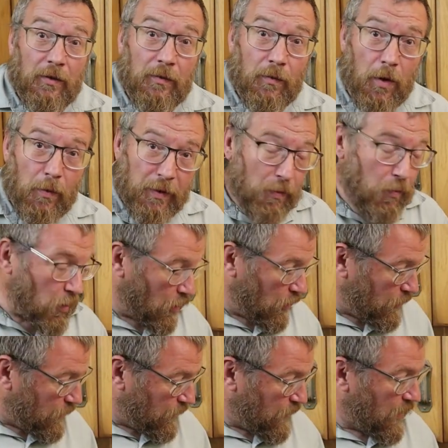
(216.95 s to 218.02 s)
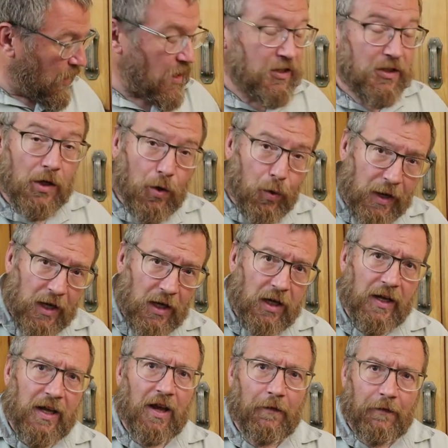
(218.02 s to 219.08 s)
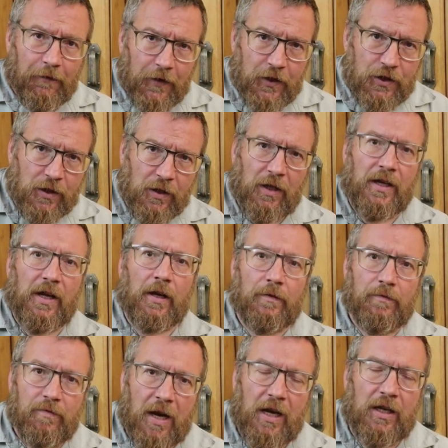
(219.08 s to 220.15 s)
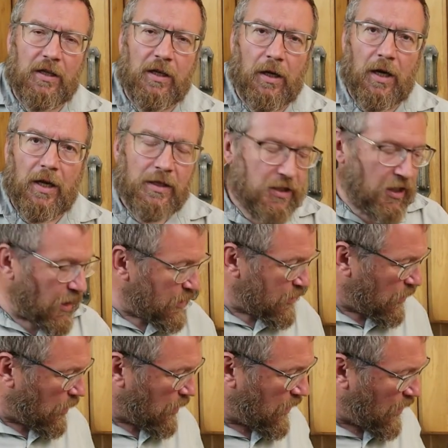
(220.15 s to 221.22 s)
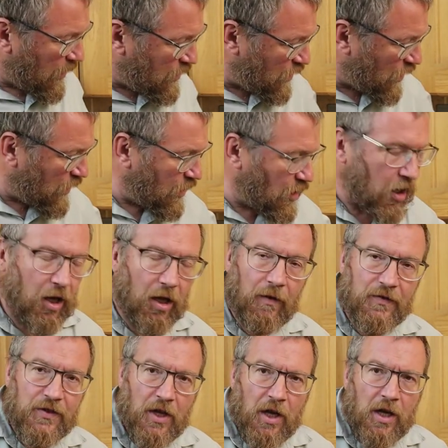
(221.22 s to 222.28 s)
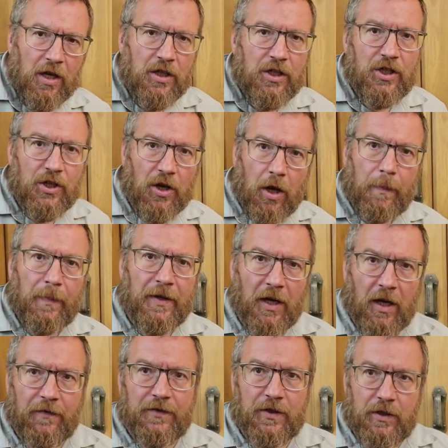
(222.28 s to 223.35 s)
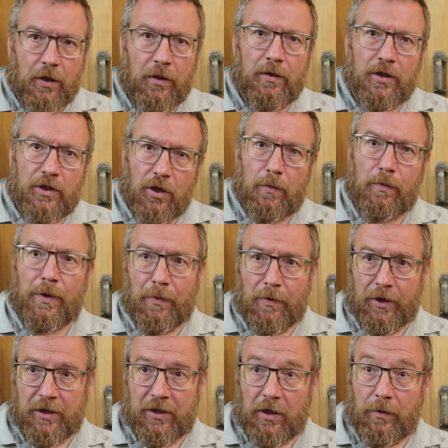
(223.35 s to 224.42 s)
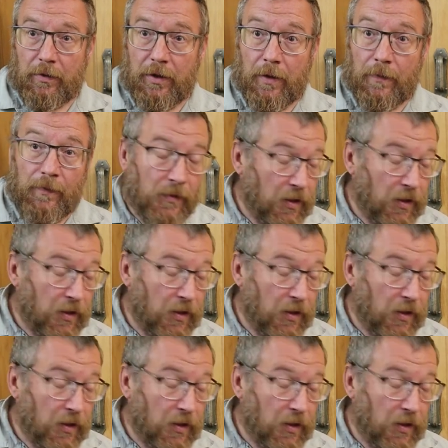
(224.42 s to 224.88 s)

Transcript: What we want is quickly, efficiently and regularly to get our kitchen knives sharp enough to do the job we want to do with them.